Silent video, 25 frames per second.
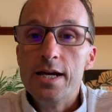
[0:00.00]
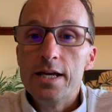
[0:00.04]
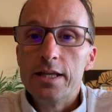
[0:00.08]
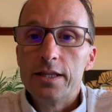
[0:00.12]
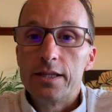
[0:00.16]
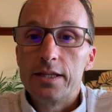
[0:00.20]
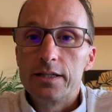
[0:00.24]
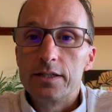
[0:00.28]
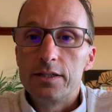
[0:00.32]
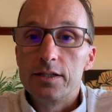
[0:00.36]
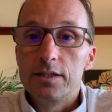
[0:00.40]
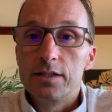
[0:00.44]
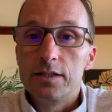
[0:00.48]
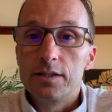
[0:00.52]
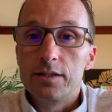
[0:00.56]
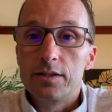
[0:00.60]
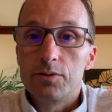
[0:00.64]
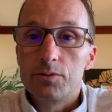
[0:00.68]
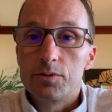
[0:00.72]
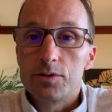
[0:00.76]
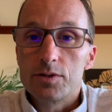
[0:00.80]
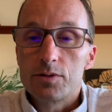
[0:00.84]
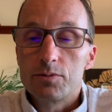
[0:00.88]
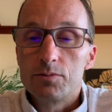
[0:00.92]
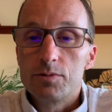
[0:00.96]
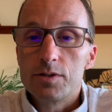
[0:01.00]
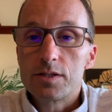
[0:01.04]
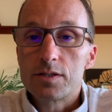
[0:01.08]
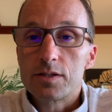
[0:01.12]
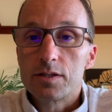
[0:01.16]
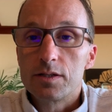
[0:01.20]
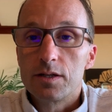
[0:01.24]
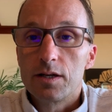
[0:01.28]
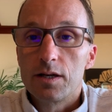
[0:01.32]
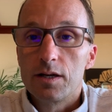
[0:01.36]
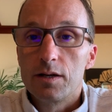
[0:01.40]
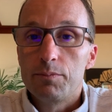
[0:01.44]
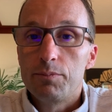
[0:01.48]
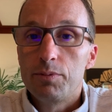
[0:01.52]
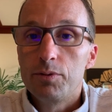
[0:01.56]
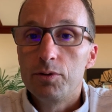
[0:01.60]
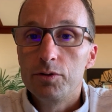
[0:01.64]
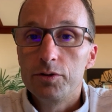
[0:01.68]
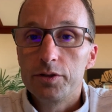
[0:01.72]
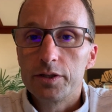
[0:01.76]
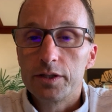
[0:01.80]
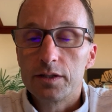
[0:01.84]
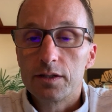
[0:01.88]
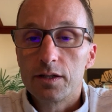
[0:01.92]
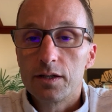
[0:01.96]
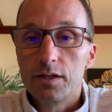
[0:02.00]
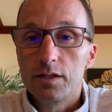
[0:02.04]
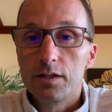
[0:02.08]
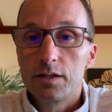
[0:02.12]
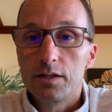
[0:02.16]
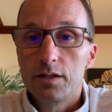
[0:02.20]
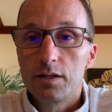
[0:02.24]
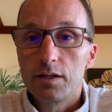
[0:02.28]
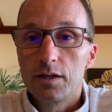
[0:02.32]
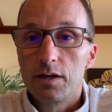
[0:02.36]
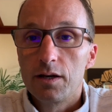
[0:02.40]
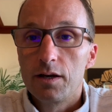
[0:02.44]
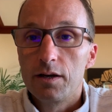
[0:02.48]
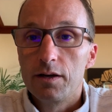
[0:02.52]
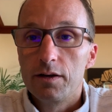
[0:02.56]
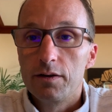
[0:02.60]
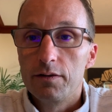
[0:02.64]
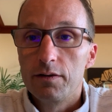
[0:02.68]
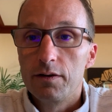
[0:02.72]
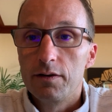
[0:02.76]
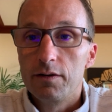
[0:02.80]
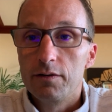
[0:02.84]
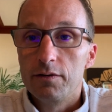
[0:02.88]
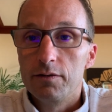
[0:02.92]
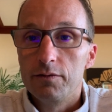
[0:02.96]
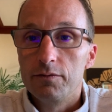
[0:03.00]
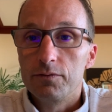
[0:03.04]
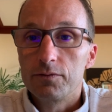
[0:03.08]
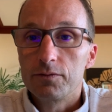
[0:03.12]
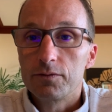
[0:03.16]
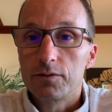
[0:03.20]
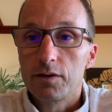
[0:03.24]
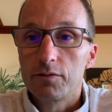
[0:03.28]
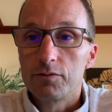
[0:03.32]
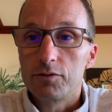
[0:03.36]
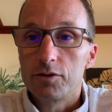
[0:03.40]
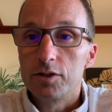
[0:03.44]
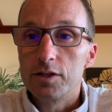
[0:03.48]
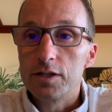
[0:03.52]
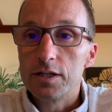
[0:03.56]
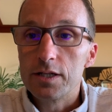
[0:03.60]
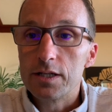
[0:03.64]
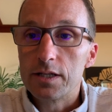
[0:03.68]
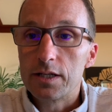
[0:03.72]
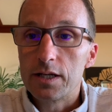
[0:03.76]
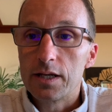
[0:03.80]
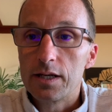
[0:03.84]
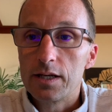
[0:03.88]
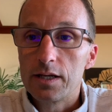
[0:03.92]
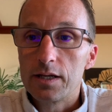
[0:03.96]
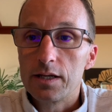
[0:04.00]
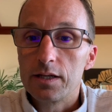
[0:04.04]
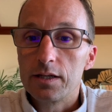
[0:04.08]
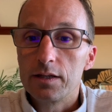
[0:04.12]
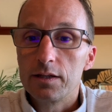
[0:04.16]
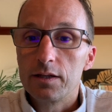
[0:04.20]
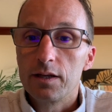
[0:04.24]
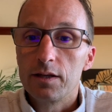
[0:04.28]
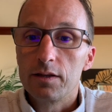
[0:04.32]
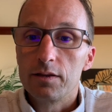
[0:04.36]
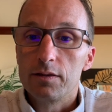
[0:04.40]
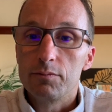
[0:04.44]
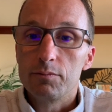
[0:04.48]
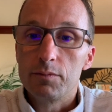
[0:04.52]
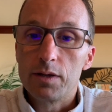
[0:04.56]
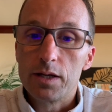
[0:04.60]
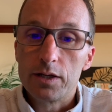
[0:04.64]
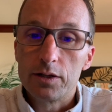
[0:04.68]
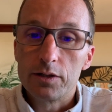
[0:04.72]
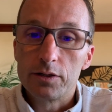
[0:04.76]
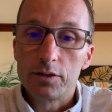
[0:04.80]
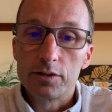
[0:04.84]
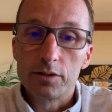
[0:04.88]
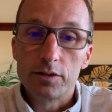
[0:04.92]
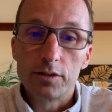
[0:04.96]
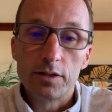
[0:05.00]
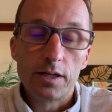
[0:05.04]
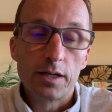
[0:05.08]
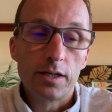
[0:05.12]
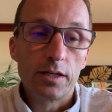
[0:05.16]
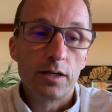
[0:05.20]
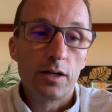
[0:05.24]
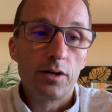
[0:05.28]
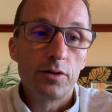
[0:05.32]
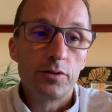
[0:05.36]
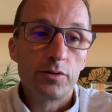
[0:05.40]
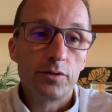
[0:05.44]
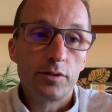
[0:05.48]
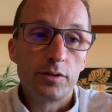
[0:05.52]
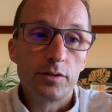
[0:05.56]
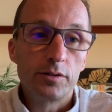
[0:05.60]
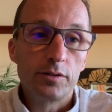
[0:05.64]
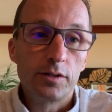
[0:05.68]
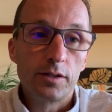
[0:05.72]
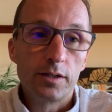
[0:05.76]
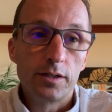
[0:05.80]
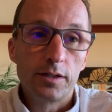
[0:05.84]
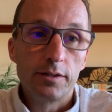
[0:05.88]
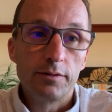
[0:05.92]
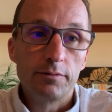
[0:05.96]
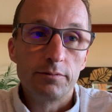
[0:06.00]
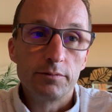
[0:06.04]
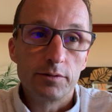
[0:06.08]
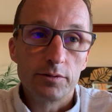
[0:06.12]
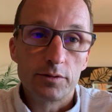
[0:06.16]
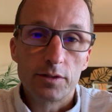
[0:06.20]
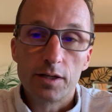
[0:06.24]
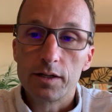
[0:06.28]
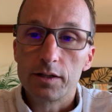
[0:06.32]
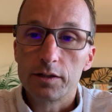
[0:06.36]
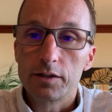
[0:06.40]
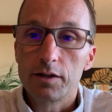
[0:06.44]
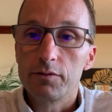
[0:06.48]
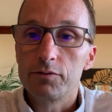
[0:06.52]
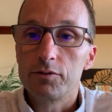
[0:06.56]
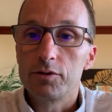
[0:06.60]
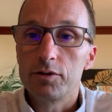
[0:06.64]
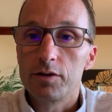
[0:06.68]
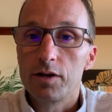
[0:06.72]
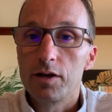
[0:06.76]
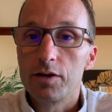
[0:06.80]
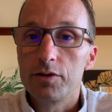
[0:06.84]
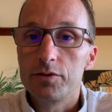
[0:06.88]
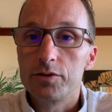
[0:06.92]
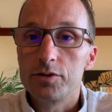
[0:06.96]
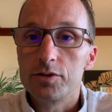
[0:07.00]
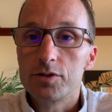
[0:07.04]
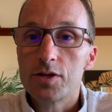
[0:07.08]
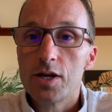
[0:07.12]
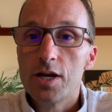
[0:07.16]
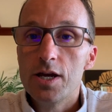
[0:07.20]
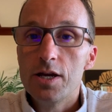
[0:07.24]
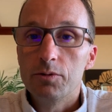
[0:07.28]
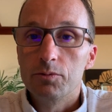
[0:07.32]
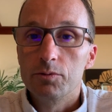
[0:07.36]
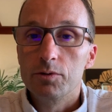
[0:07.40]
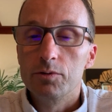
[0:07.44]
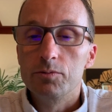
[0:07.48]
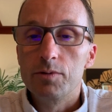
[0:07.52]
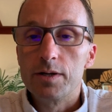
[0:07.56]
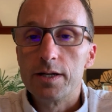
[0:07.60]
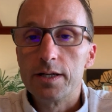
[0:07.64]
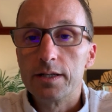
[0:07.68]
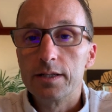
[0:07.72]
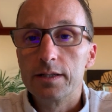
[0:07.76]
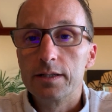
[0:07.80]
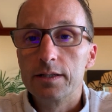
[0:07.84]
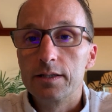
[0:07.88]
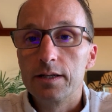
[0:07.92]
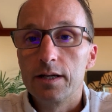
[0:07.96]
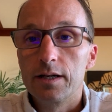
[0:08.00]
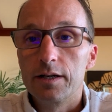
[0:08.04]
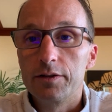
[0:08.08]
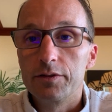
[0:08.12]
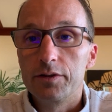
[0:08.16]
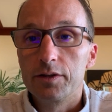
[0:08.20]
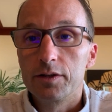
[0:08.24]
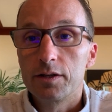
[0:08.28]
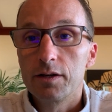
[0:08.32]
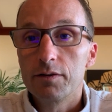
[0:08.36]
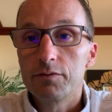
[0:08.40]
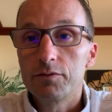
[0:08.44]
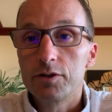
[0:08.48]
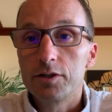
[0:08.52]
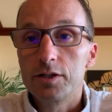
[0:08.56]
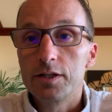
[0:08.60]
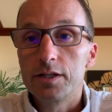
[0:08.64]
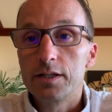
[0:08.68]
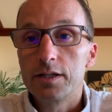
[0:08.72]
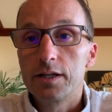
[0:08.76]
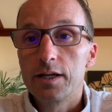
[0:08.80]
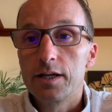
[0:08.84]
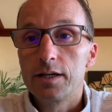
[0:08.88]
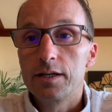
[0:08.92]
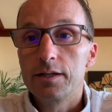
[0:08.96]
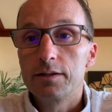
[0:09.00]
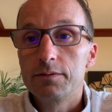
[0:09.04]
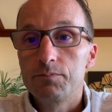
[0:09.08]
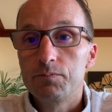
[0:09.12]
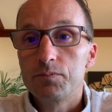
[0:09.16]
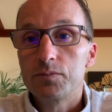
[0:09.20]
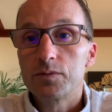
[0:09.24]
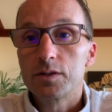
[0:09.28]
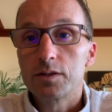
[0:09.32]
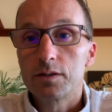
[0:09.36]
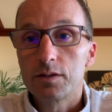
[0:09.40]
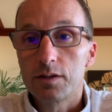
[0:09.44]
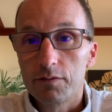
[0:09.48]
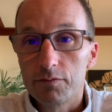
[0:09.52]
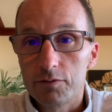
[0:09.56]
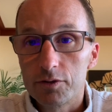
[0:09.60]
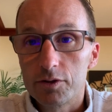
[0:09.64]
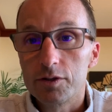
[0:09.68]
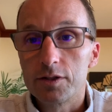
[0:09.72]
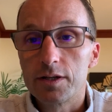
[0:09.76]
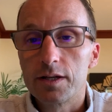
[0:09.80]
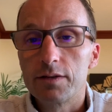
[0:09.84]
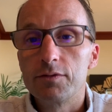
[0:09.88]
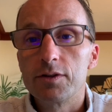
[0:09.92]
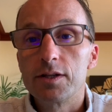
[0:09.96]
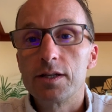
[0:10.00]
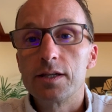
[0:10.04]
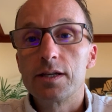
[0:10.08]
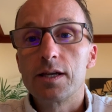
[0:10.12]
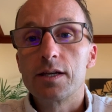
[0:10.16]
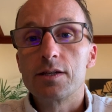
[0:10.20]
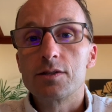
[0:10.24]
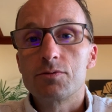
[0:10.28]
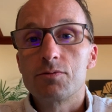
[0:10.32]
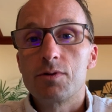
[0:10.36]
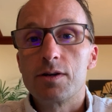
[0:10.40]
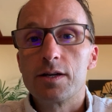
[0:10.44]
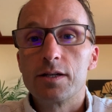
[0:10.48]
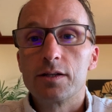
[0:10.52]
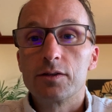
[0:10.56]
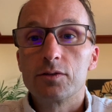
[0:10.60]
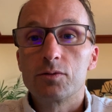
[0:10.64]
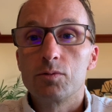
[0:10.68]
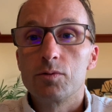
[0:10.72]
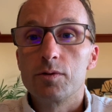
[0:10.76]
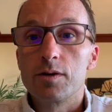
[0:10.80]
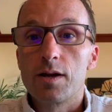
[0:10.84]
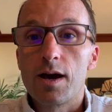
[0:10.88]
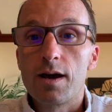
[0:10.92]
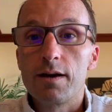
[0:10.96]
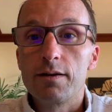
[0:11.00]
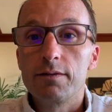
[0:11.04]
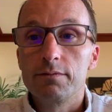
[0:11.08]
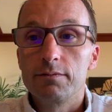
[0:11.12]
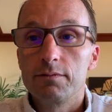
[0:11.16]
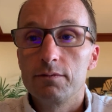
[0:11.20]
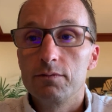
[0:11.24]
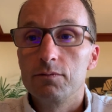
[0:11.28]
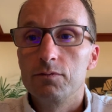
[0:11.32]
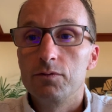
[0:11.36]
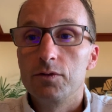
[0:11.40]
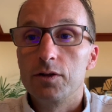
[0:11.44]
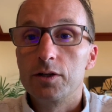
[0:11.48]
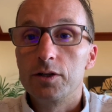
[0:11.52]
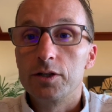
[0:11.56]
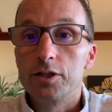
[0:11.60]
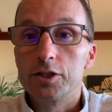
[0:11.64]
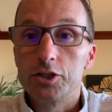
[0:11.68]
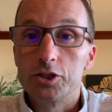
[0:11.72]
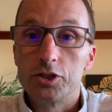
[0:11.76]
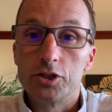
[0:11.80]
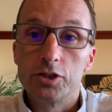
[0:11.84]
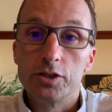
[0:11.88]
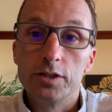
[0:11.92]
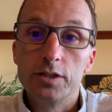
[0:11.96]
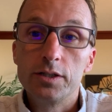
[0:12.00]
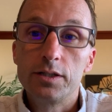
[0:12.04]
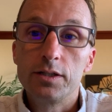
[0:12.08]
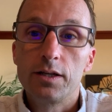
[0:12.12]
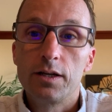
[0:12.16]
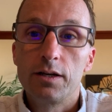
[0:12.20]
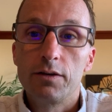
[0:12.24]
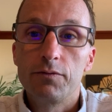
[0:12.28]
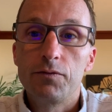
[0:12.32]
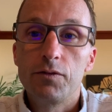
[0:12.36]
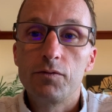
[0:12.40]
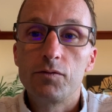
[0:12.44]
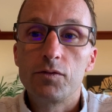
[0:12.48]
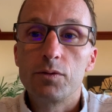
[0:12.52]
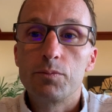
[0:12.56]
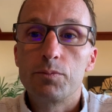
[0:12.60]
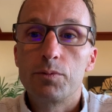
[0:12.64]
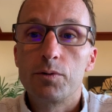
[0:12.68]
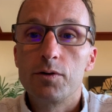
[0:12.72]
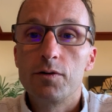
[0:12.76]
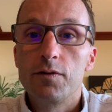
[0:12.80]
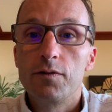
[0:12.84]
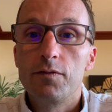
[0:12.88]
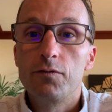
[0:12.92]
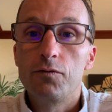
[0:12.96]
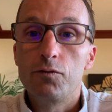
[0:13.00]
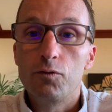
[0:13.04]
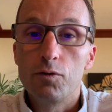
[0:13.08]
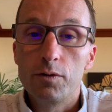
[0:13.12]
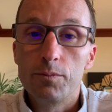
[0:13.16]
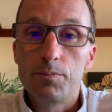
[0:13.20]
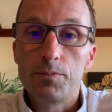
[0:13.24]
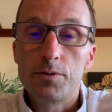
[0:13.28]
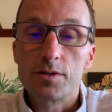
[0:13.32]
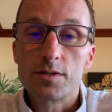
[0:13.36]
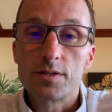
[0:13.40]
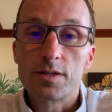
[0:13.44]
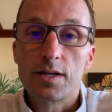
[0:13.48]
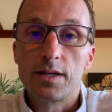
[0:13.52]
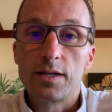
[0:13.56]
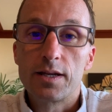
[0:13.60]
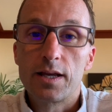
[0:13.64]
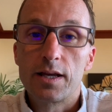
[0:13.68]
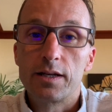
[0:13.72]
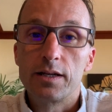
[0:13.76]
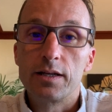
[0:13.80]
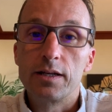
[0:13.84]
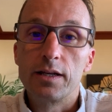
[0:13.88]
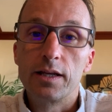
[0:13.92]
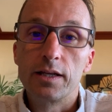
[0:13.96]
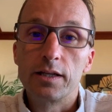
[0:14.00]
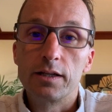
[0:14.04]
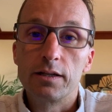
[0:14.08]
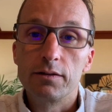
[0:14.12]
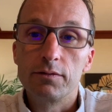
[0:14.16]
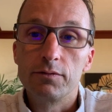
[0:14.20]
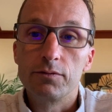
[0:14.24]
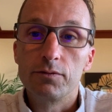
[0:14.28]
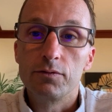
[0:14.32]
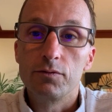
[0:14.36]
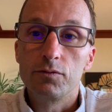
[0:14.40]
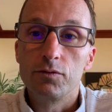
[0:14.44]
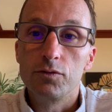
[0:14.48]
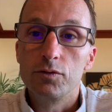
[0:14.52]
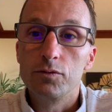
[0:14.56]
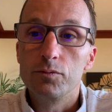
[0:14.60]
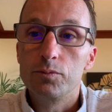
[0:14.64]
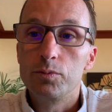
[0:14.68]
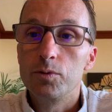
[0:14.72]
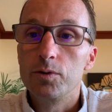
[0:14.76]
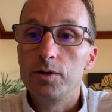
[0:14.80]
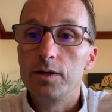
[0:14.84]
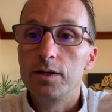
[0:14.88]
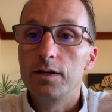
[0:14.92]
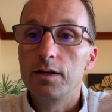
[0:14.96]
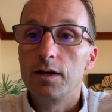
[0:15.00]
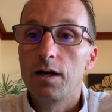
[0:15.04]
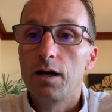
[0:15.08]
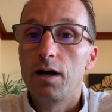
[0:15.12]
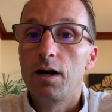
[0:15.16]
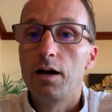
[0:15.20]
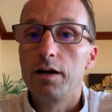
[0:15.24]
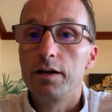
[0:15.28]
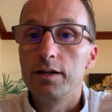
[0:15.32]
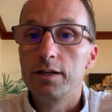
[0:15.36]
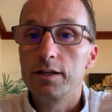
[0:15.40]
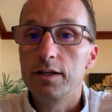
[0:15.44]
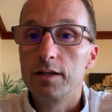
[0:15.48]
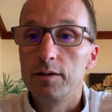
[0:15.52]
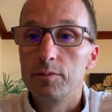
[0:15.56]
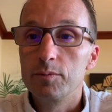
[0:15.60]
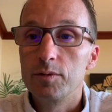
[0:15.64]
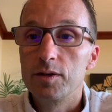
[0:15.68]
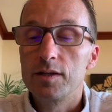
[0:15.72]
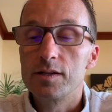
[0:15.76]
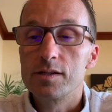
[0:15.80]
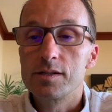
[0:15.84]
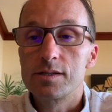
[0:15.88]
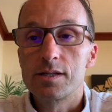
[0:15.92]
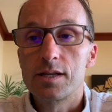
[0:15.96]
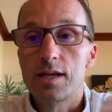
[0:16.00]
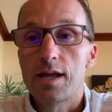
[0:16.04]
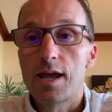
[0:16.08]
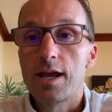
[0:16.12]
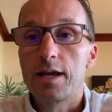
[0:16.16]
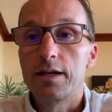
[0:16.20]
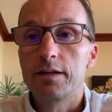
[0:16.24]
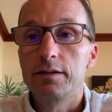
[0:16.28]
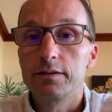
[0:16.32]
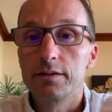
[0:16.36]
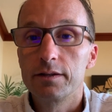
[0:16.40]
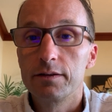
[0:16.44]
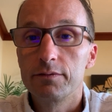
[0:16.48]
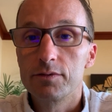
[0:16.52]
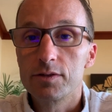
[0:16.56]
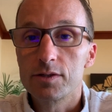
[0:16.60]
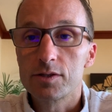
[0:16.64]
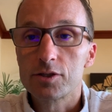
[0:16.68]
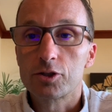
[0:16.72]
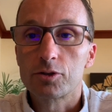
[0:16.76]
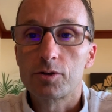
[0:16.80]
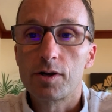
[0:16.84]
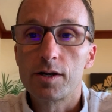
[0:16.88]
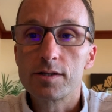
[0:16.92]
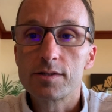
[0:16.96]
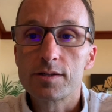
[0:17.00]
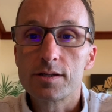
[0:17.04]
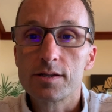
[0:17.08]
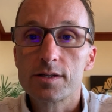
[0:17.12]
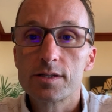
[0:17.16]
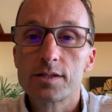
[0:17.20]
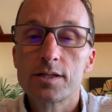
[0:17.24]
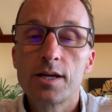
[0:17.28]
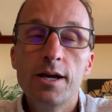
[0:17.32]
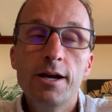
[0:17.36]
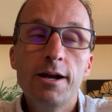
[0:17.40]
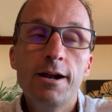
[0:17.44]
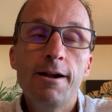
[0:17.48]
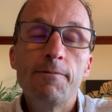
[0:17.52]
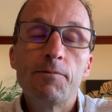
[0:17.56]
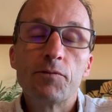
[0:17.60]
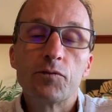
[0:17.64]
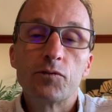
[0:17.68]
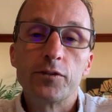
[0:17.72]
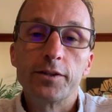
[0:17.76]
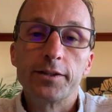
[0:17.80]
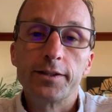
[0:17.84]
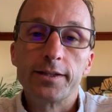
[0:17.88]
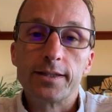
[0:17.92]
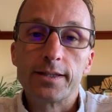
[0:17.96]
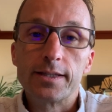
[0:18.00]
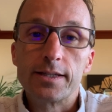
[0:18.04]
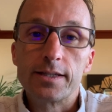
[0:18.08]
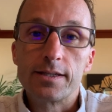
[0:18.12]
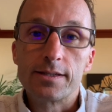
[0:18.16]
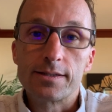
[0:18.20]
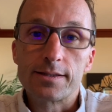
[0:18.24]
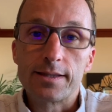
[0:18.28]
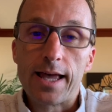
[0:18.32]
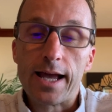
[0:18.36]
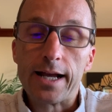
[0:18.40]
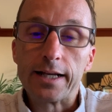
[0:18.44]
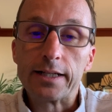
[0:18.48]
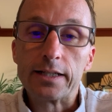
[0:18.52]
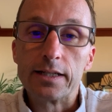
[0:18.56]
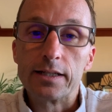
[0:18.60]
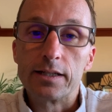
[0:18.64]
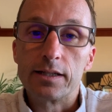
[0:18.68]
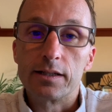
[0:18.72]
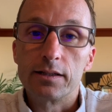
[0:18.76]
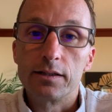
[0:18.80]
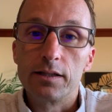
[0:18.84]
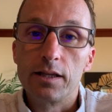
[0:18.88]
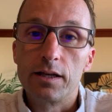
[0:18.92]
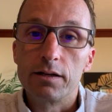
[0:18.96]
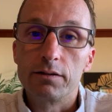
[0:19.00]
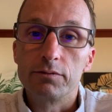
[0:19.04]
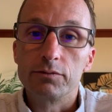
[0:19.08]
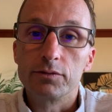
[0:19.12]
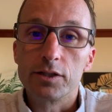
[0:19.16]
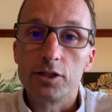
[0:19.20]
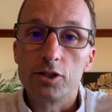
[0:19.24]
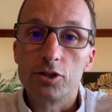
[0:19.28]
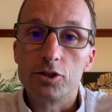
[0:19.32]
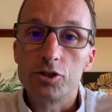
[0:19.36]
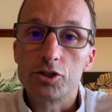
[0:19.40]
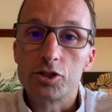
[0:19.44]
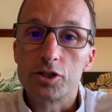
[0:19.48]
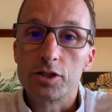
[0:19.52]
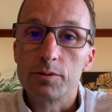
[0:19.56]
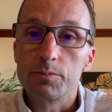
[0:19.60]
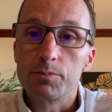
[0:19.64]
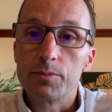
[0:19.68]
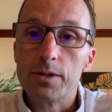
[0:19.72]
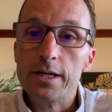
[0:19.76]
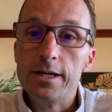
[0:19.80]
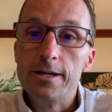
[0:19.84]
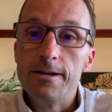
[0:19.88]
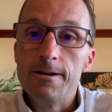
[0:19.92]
There was a recent polling done of Governor Ige and the mayor and other lieutenant governor and others were rated. The Governor David Ige's ratings were not very good. 54% had a negative viewpoint on him and his handling of this crisis, feeling that he's lacking in a lot of leadership